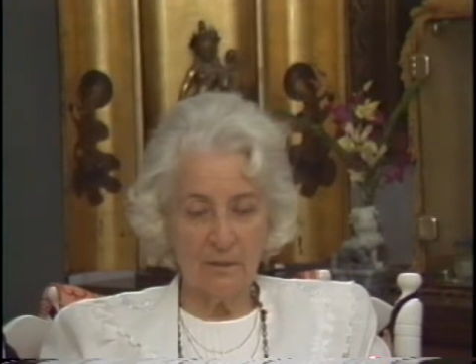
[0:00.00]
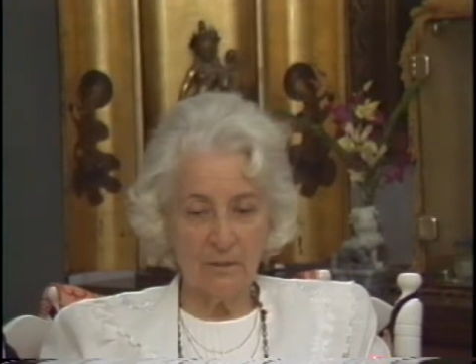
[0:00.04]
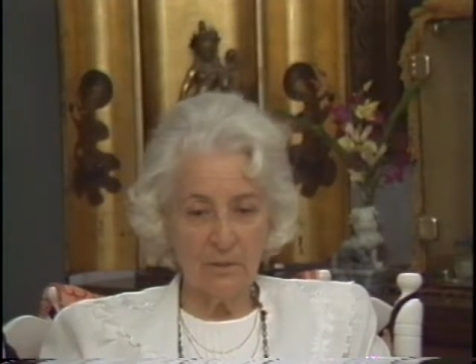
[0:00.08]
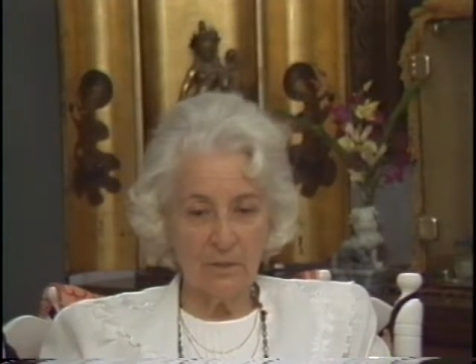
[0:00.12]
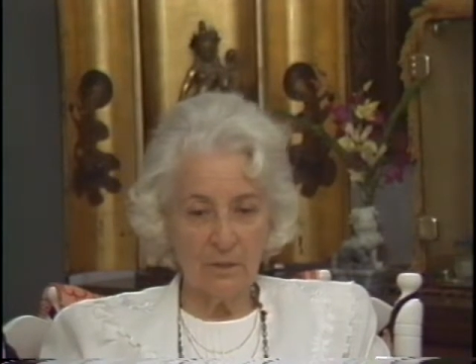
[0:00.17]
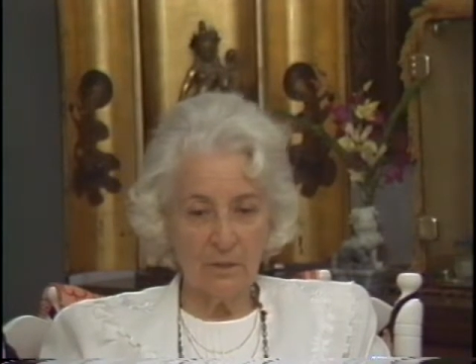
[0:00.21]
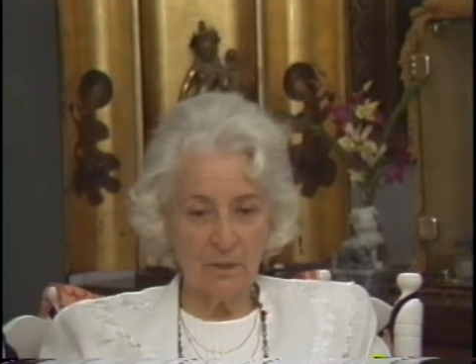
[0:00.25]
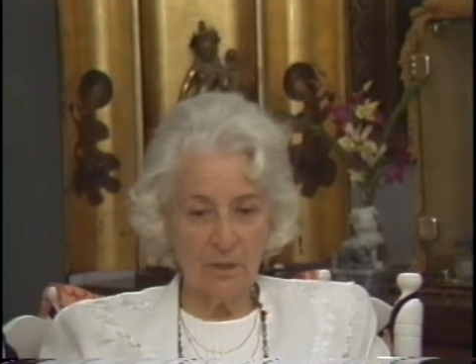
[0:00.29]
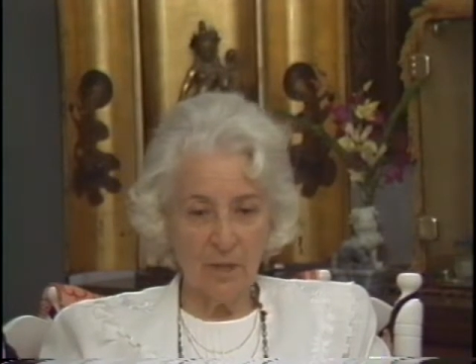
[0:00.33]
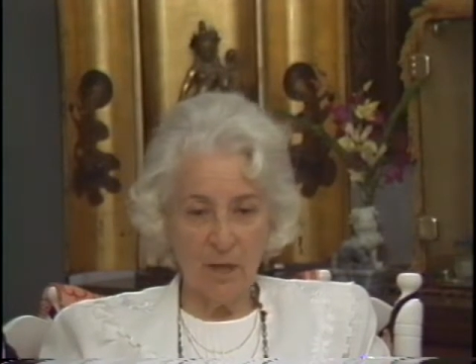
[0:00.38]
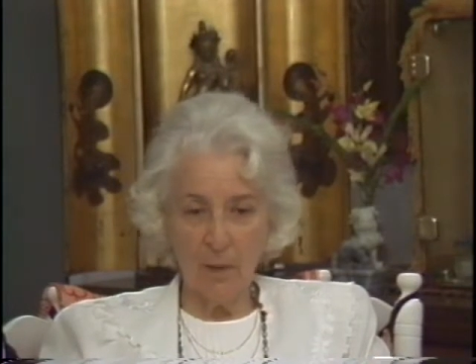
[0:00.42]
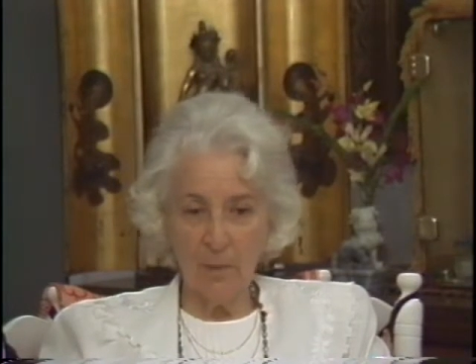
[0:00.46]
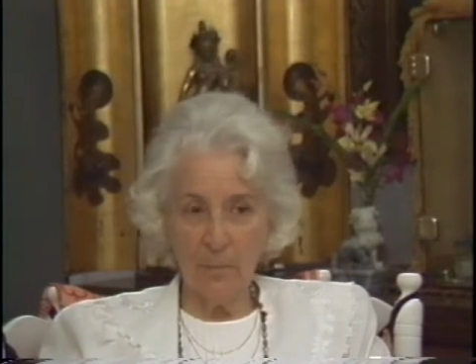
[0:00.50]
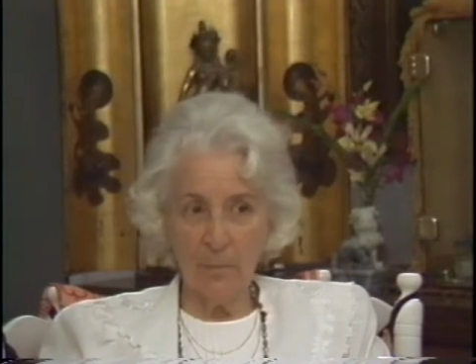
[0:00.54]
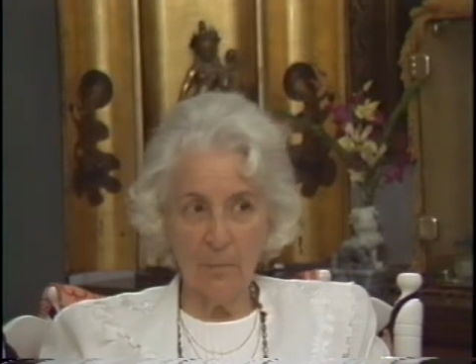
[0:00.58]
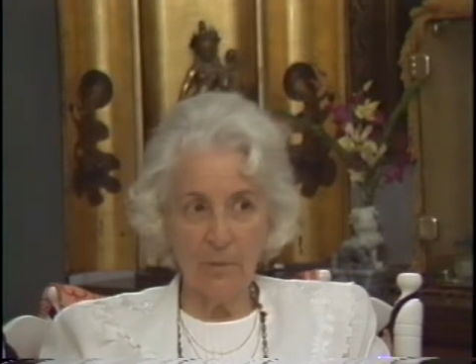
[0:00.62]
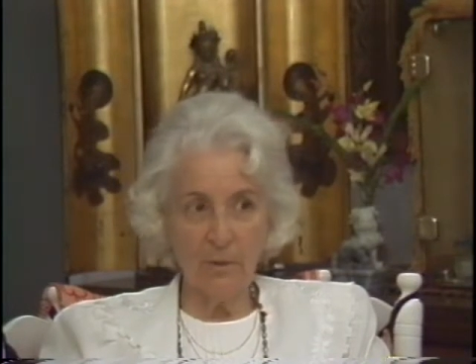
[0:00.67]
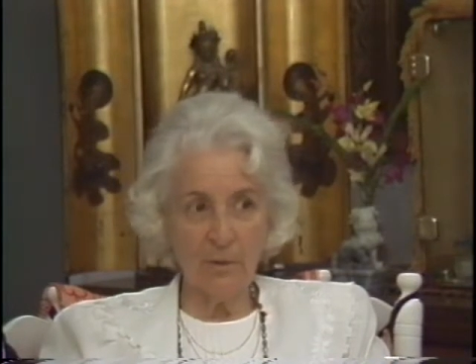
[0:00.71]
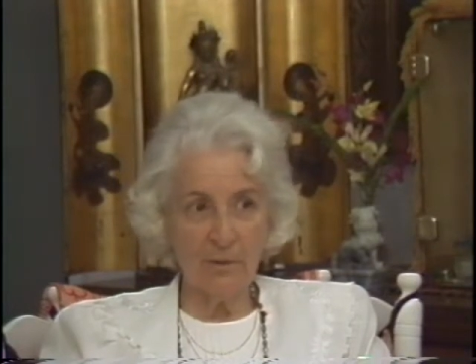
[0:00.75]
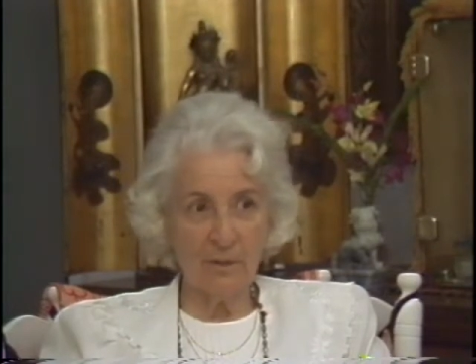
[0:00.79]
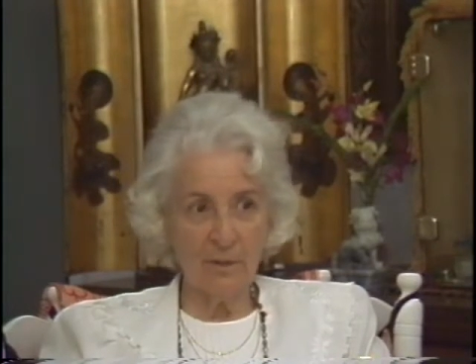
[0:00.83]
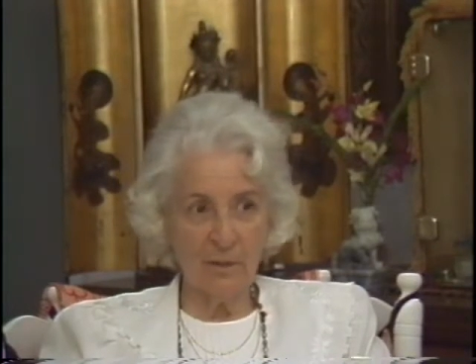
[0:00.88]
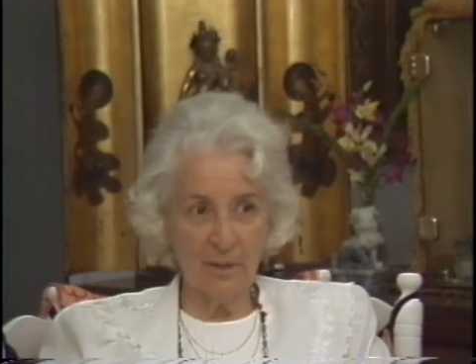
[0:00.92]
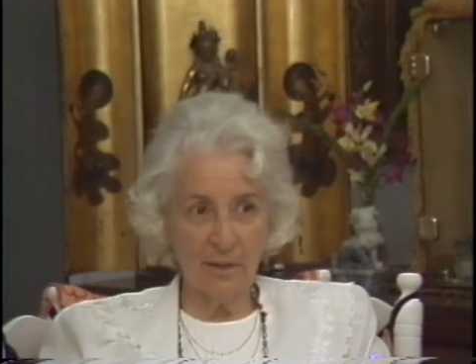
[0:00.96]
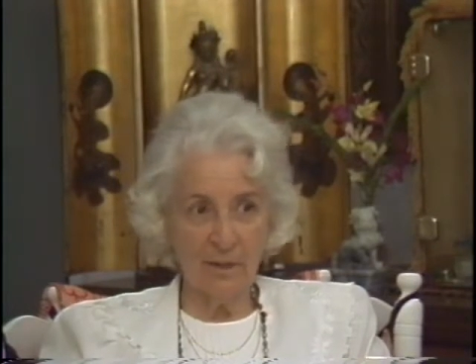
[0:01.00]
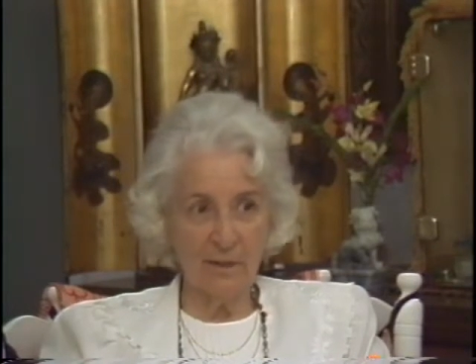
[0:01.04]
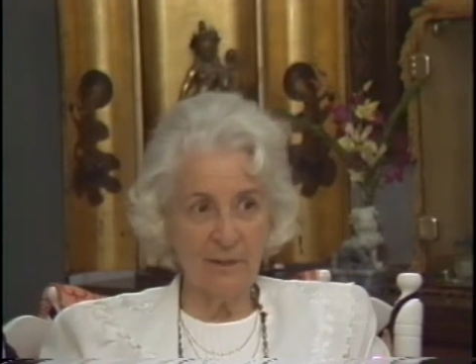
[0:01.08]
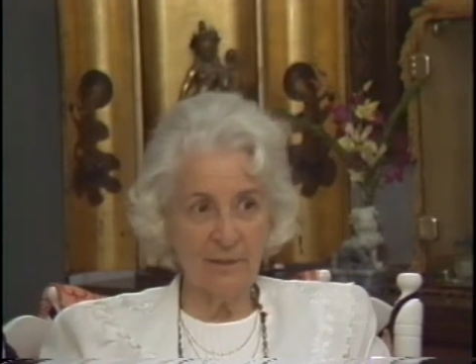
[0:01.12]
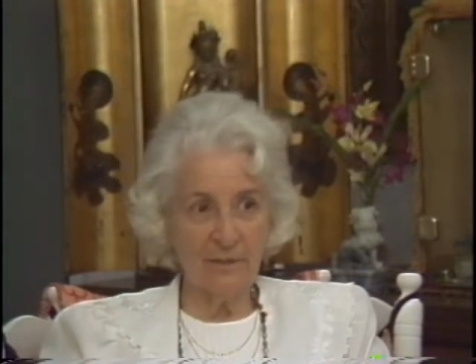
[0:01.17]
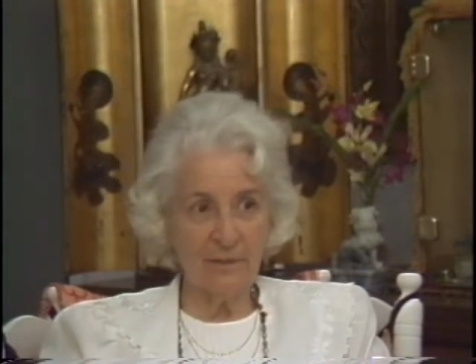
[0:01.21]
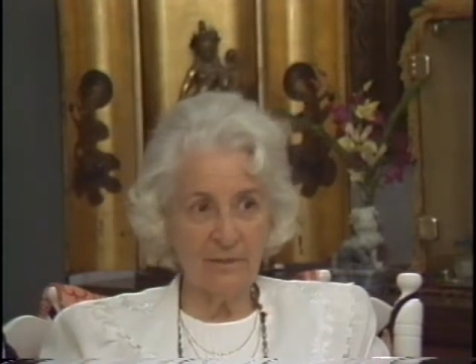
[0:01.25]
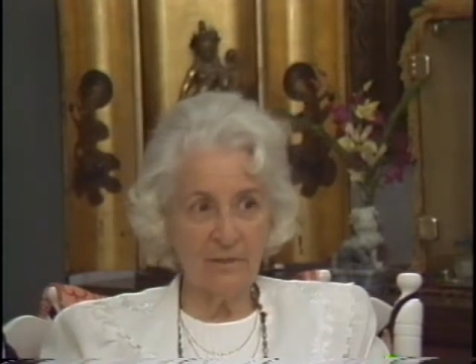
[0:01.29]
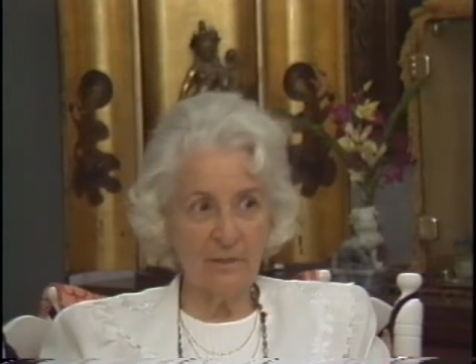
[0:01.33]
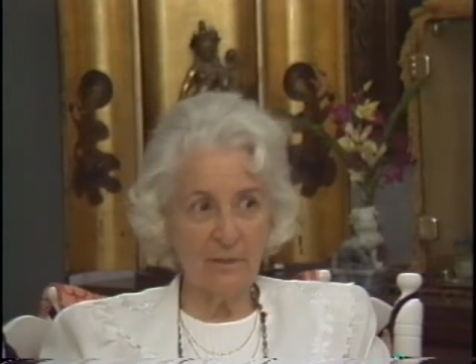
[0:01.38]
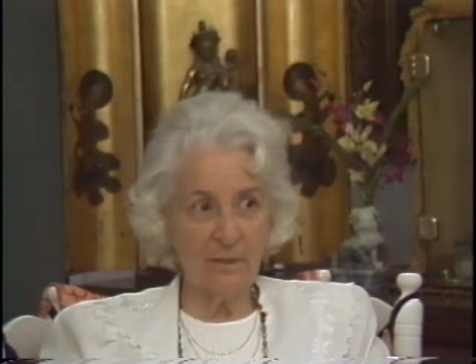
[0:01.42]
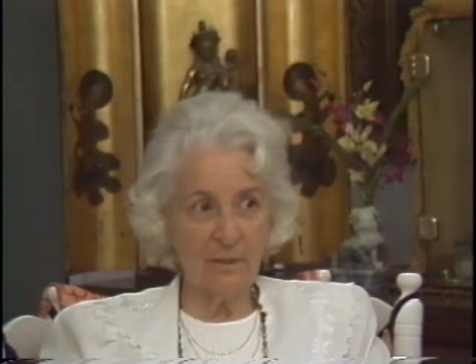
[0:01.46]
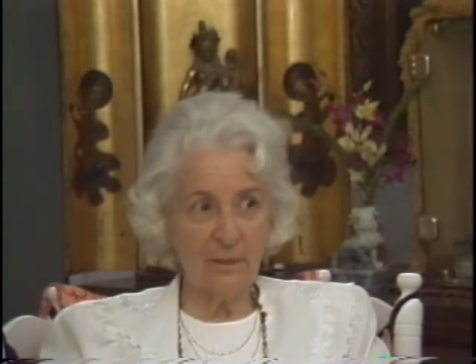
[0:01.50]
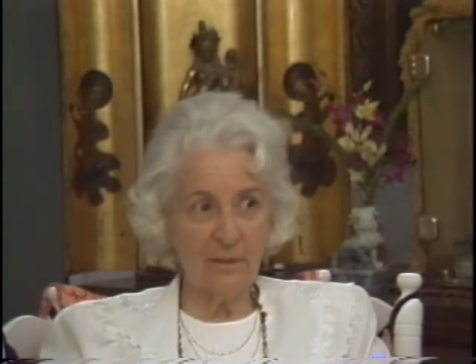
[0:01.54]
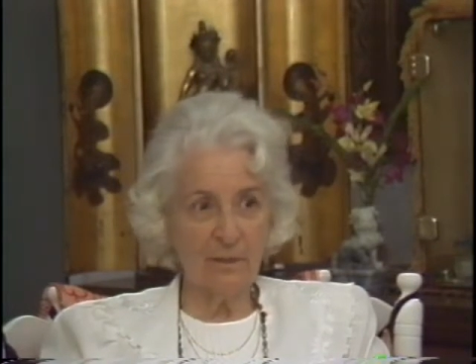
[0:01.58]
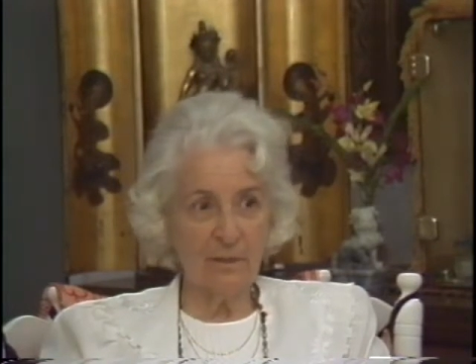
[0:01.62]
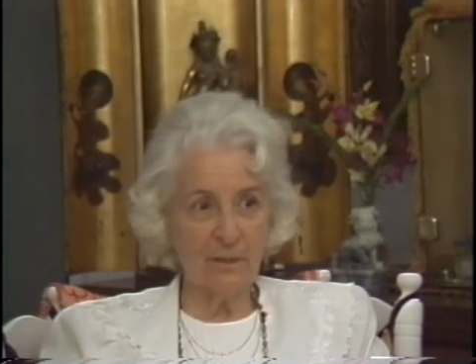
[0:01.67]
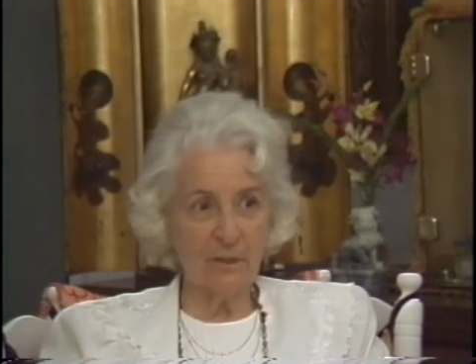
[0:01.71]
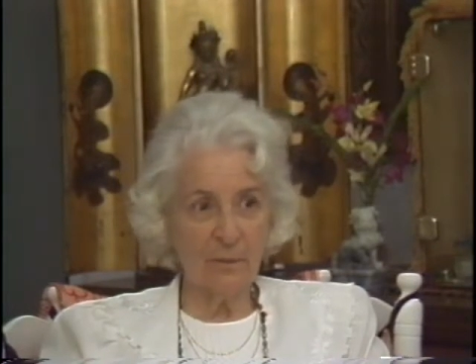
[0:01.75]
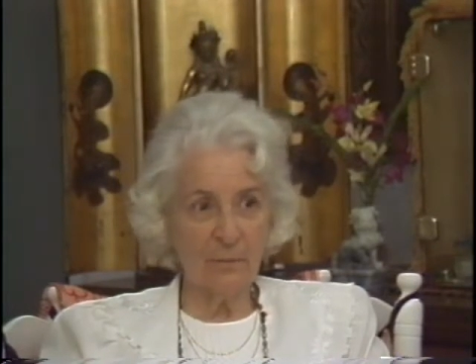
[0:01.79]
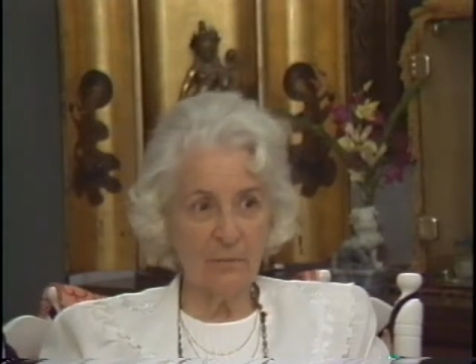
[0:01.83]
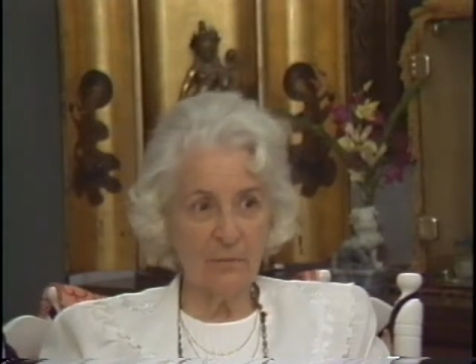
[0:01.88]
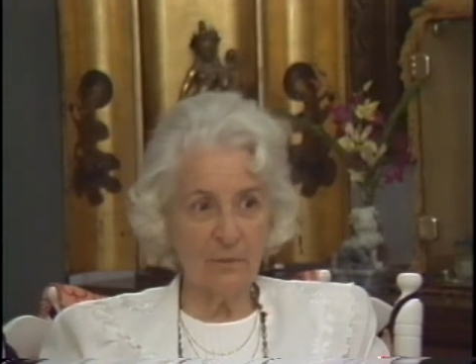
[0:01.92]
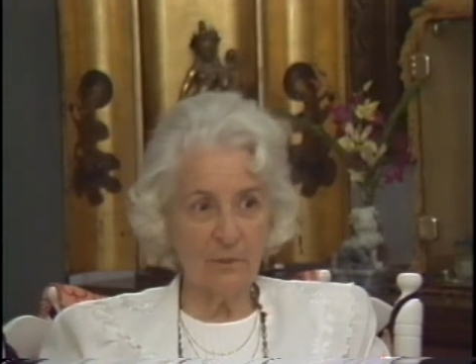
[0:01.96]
sharp borderlines that I came